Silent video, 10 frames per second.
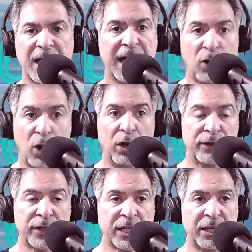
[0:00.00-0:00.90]
and all of
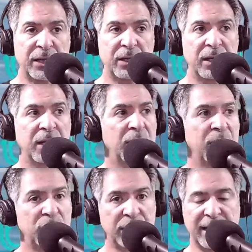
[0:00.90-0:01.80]
a sudden
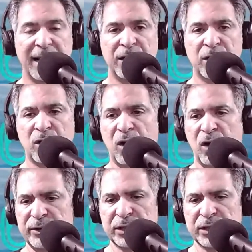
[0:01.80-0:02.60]
you get out of your car,